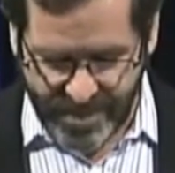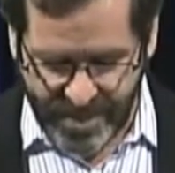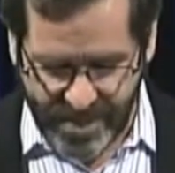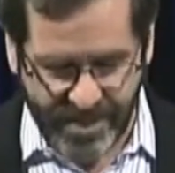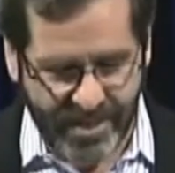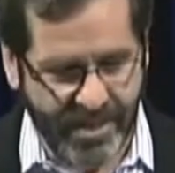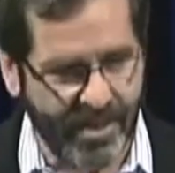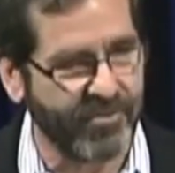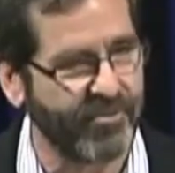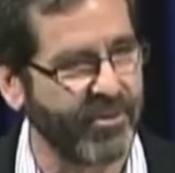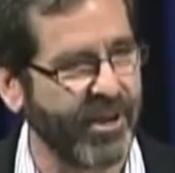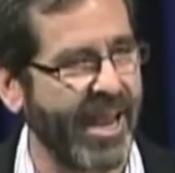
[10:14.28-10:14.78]

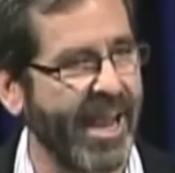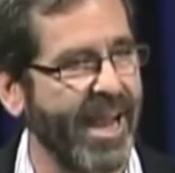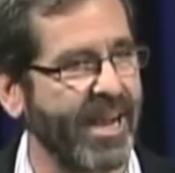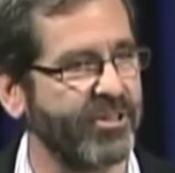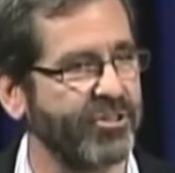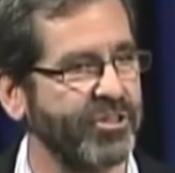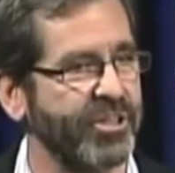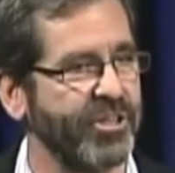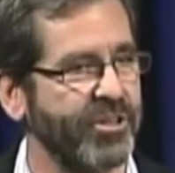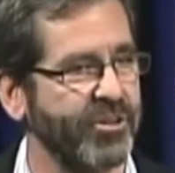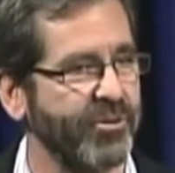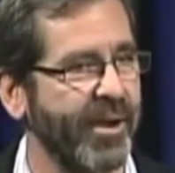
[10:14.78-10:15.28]
if we
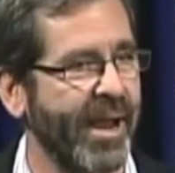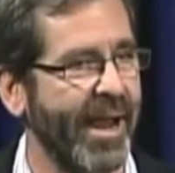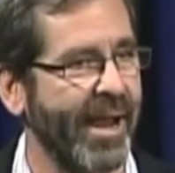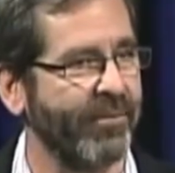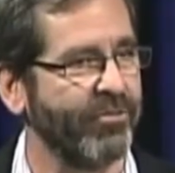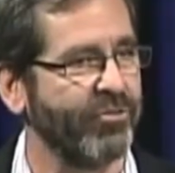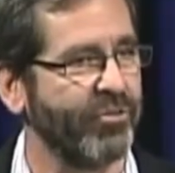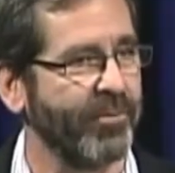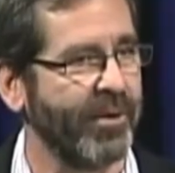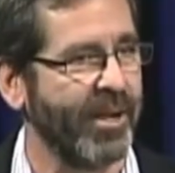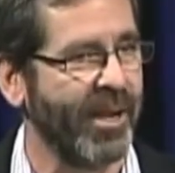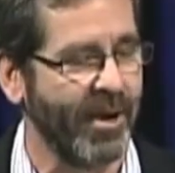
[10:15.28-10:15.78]
actually do have
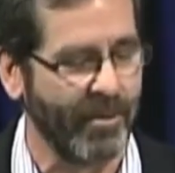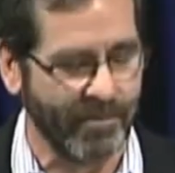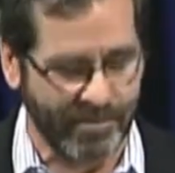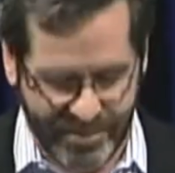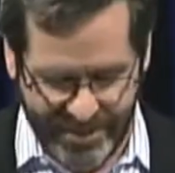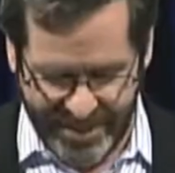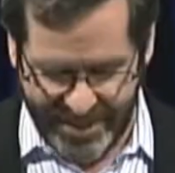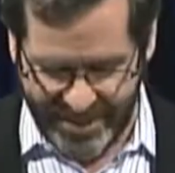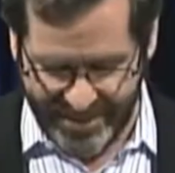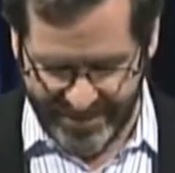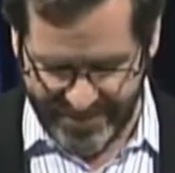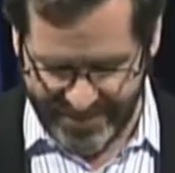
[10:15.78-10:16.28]
some
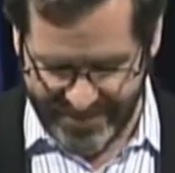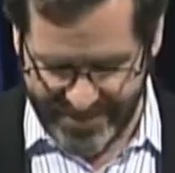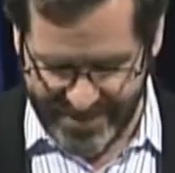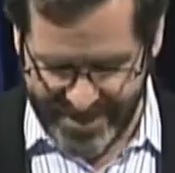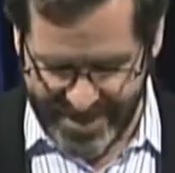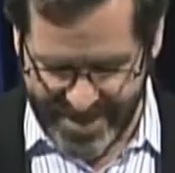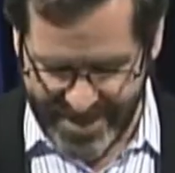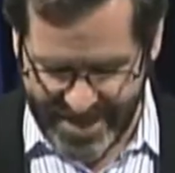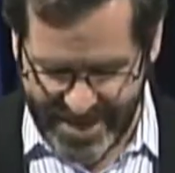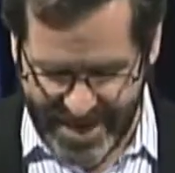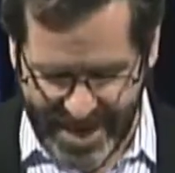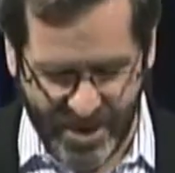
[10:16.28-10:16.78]
company.
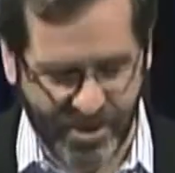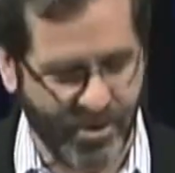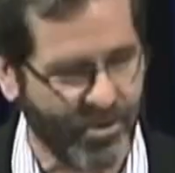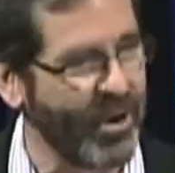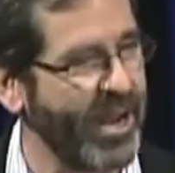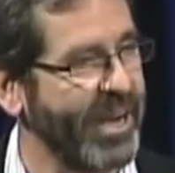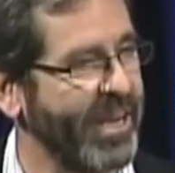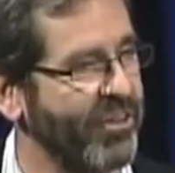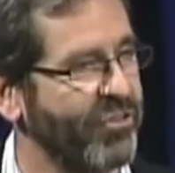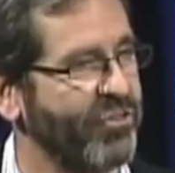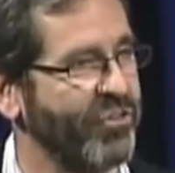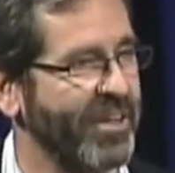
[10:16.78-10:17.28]
How
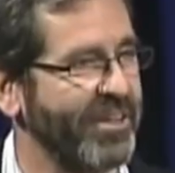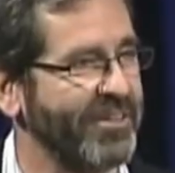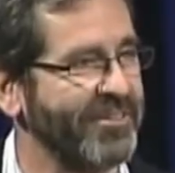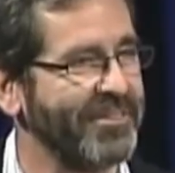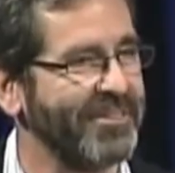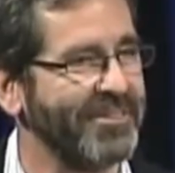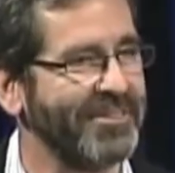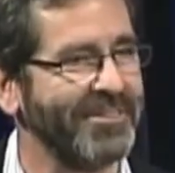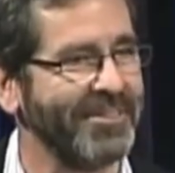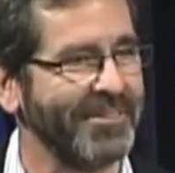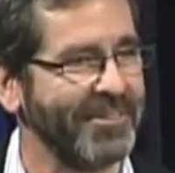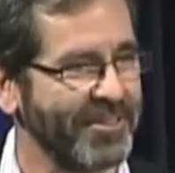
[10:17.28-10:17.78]
great is it
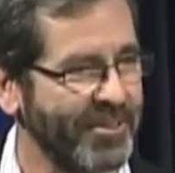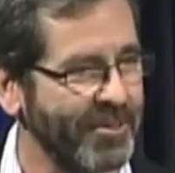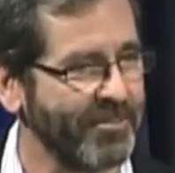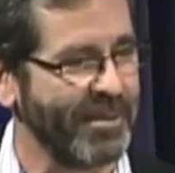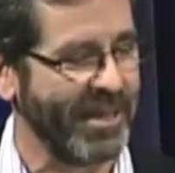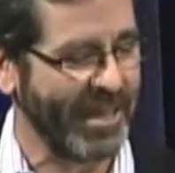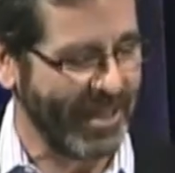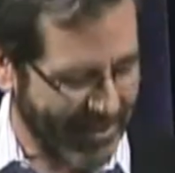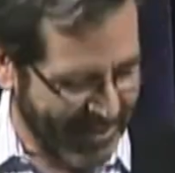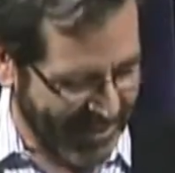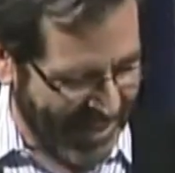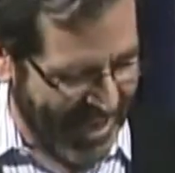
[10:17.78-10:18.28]
to
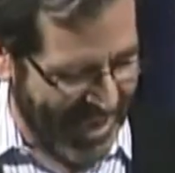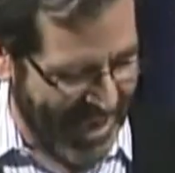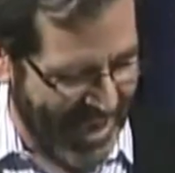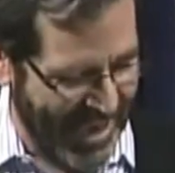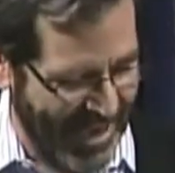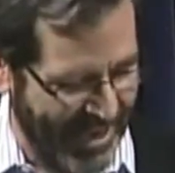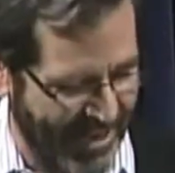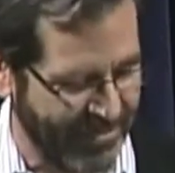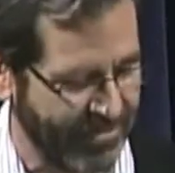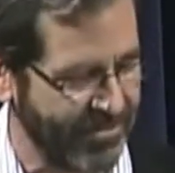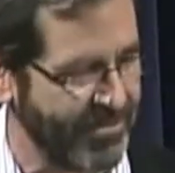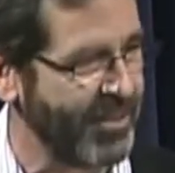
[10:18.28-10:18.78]
be
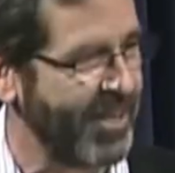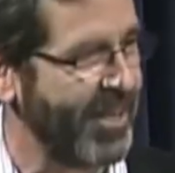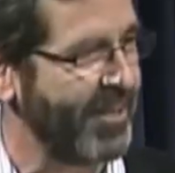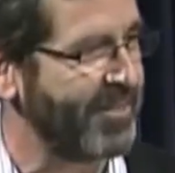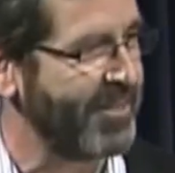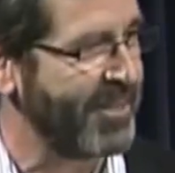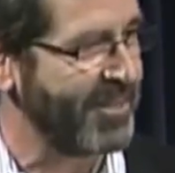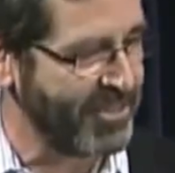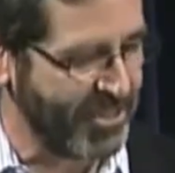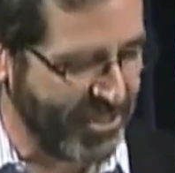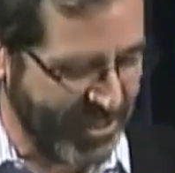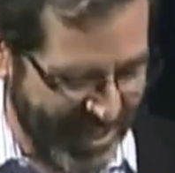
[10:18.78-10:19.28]
alive at
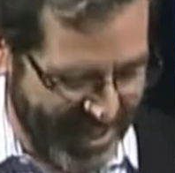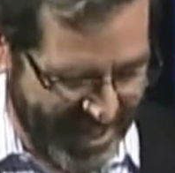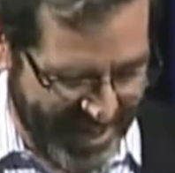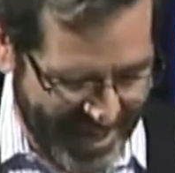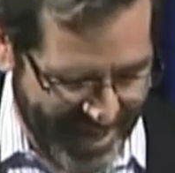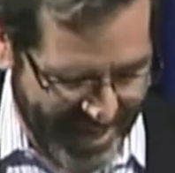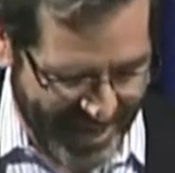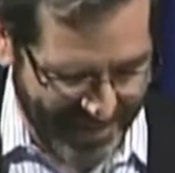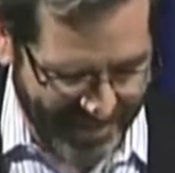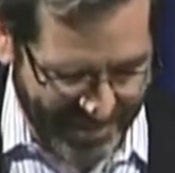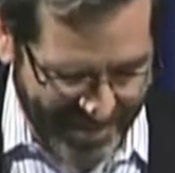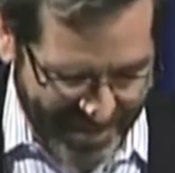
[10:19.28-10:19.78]
this
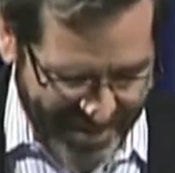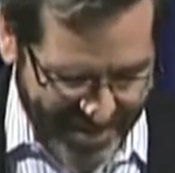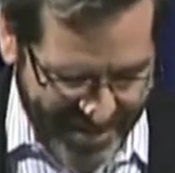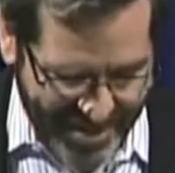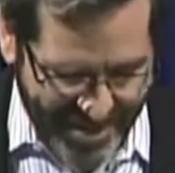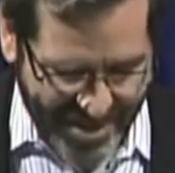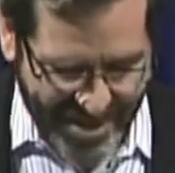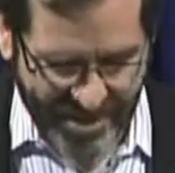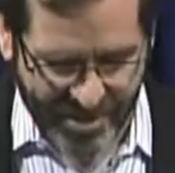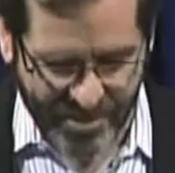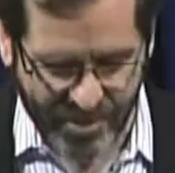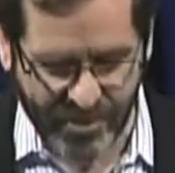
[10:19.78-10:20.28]
time
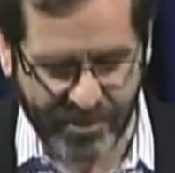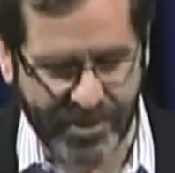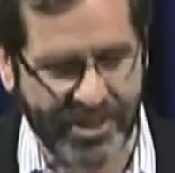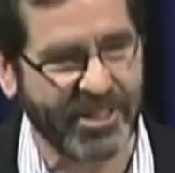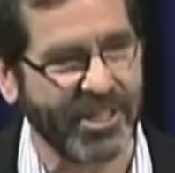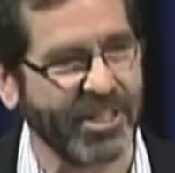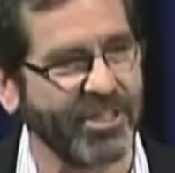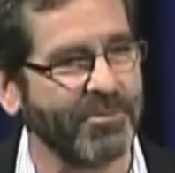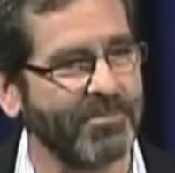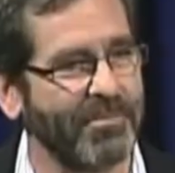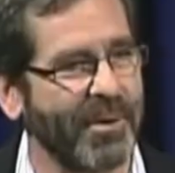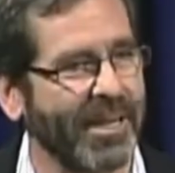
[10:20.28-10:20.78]
when we
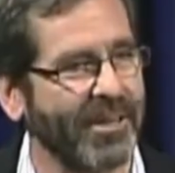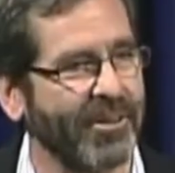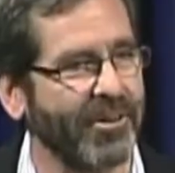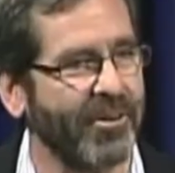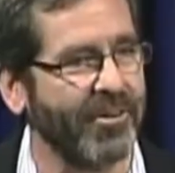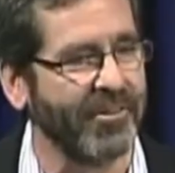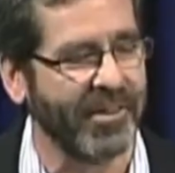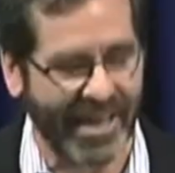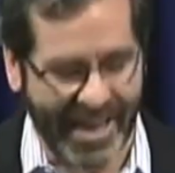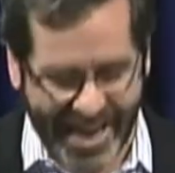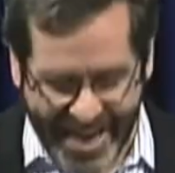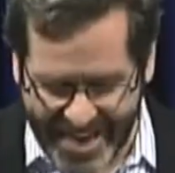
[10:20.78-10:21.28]
just might
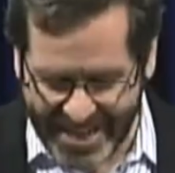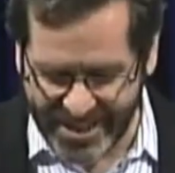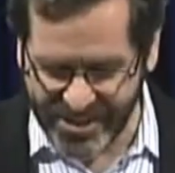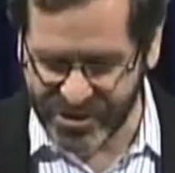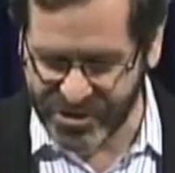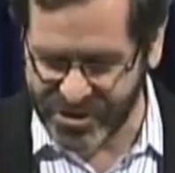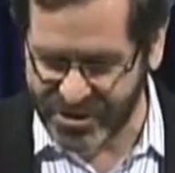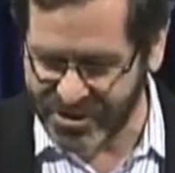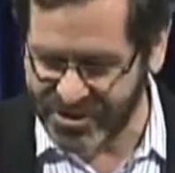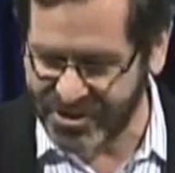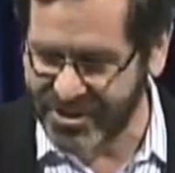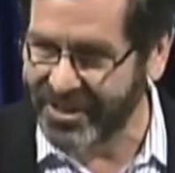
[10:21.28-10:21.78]
learn the
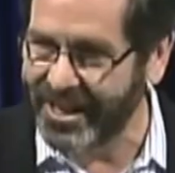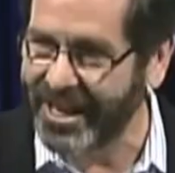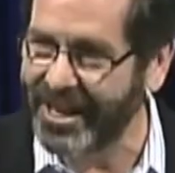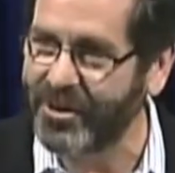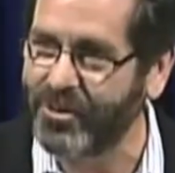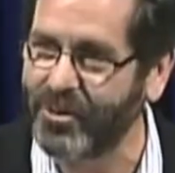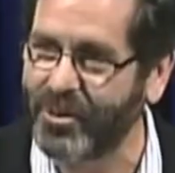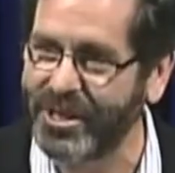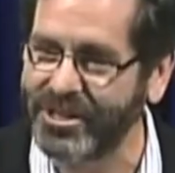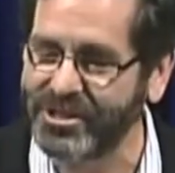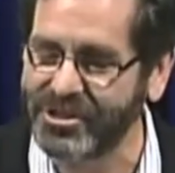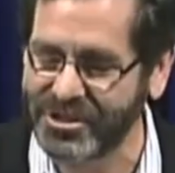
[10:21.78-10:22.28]
answer to that
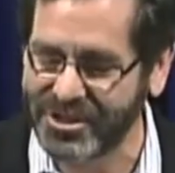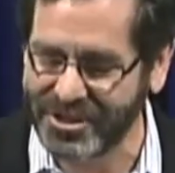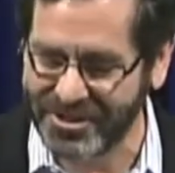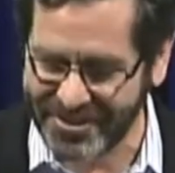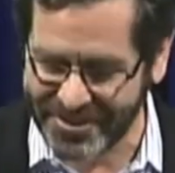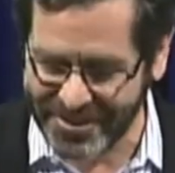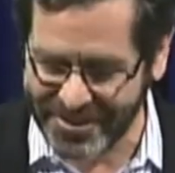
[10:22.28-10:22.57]
question.